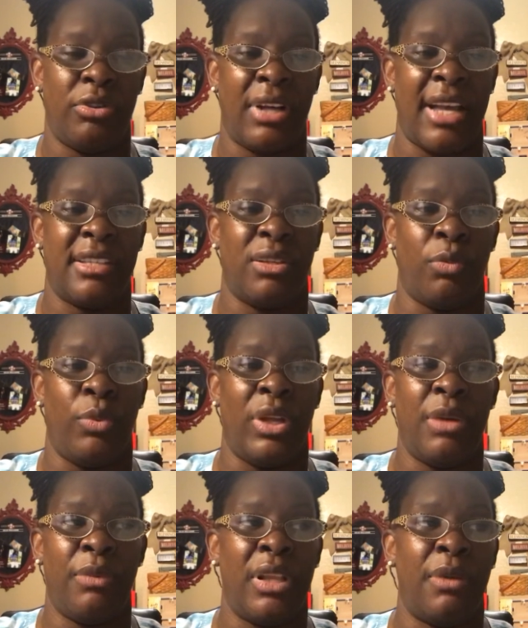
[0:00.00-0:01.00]
But there's
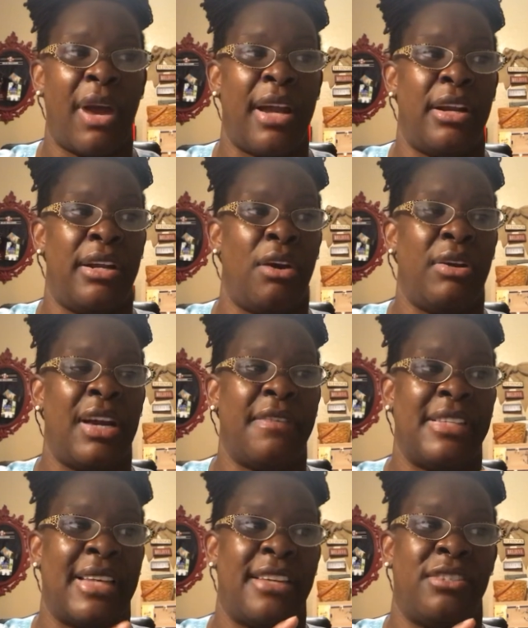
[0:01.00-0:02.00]
one thing that I want you guys
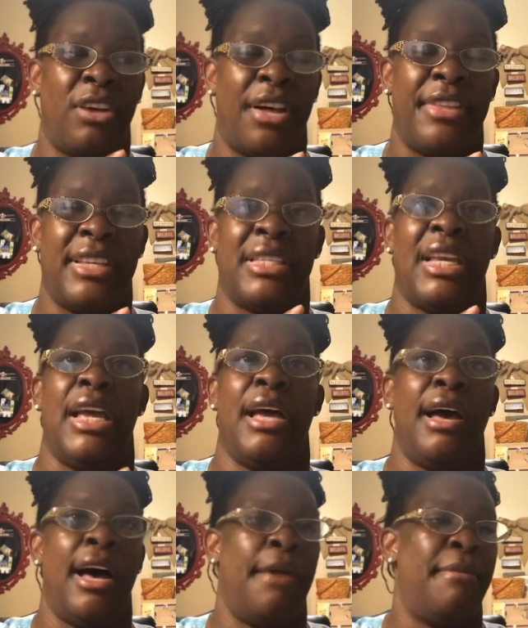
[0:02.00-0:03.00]
to really, really write a
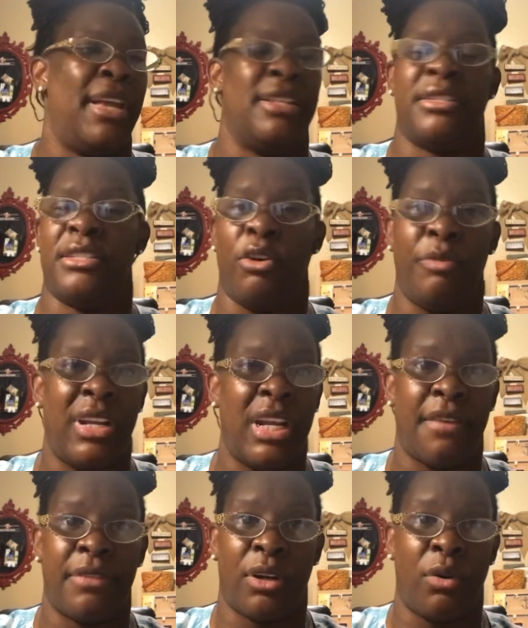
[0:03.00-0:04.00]
note of because I saw
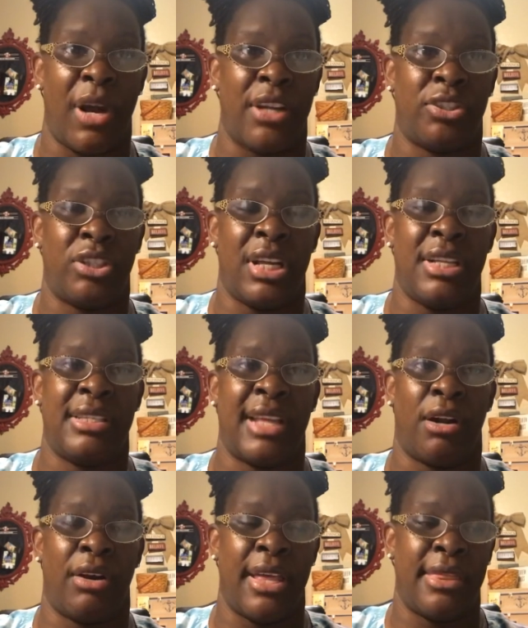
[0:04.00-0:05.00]
this um, in
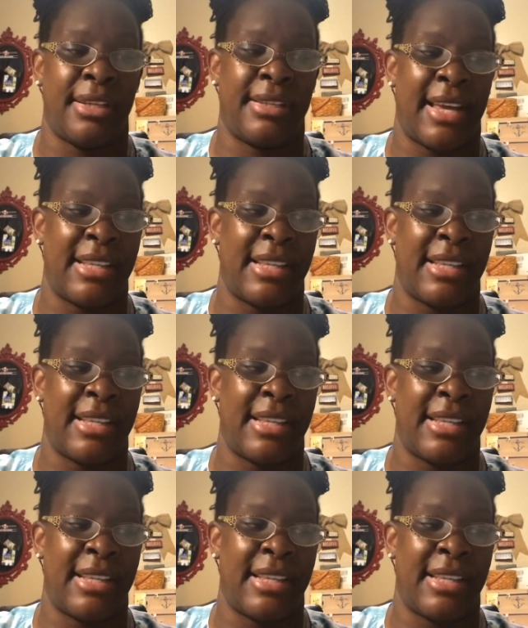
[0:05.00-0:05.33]
so many of the